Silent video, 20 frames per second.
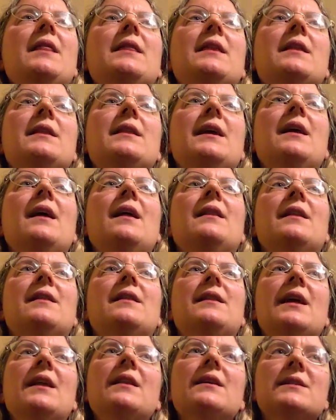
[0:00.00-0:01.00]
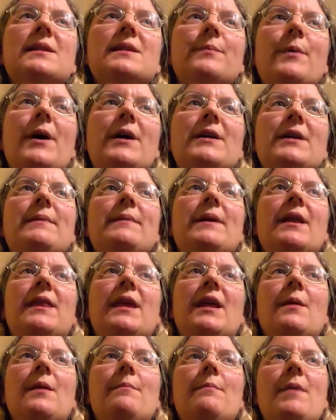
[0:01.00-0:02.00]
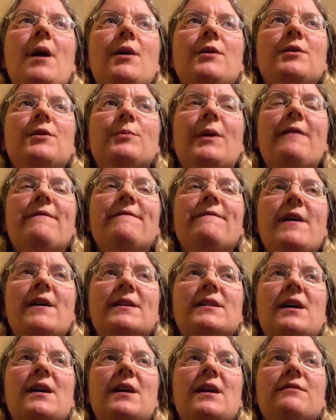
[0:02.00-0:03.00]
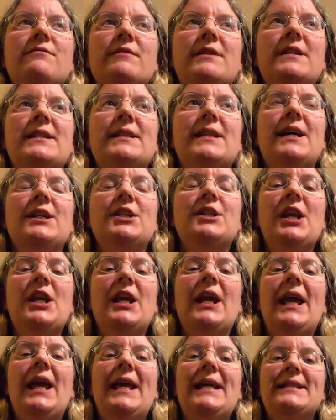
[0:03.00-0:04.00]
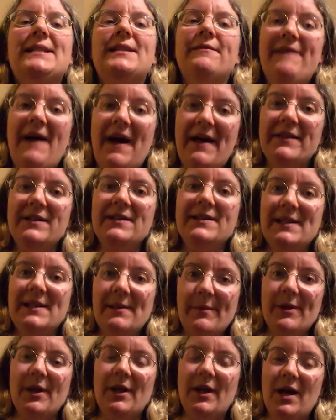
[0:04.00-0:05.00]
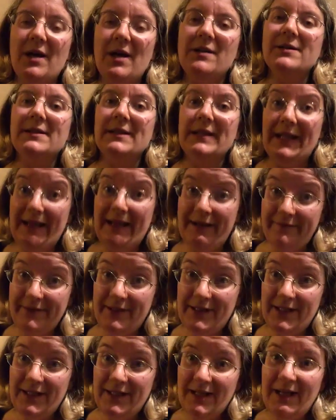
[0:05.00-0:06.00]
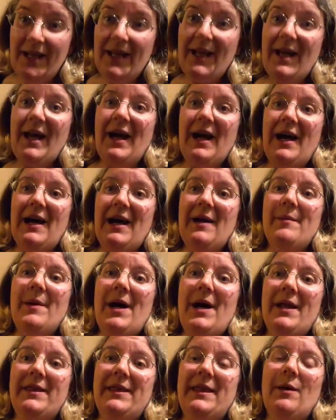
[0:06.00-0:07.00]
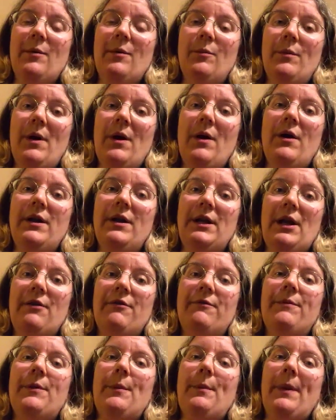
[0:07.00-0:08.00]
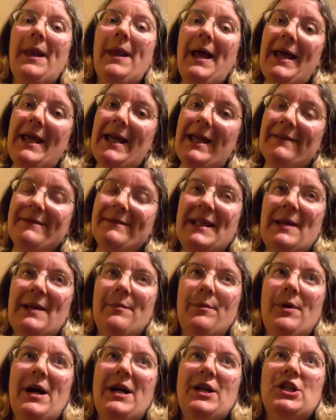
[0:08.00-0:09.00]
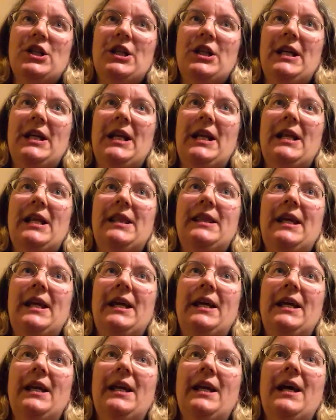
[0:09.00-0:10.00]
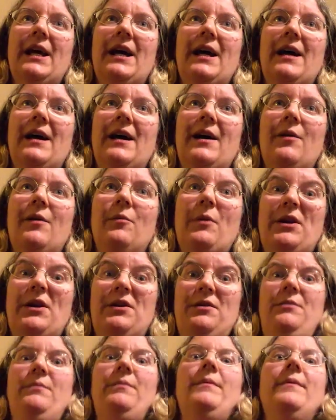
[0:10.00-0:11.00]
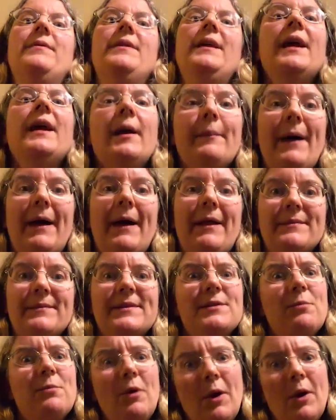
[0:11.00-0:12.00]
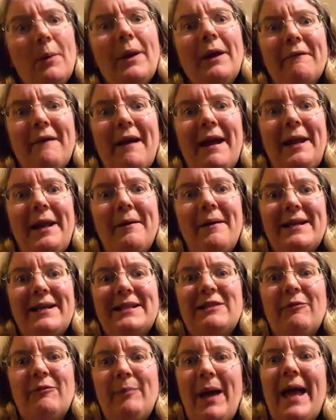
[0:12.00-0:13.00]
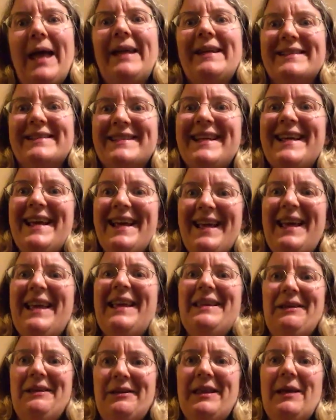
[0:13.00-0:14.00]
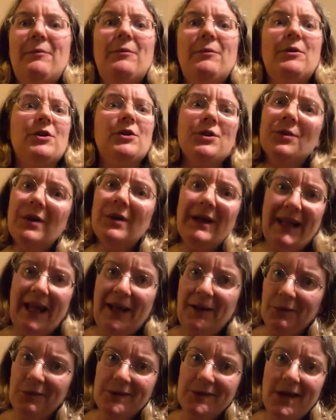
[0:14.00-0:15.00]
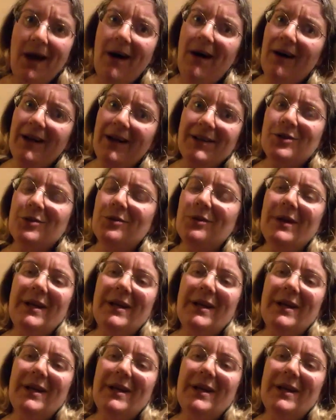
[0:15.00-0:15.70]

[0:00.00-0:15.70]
The thing that surprised me, I think, the most when I first started researching is the fact that some of the girls lived. I think, the play gives the impression, and I think when you think about them swallowing radioactive paint, you think, well, surely they all died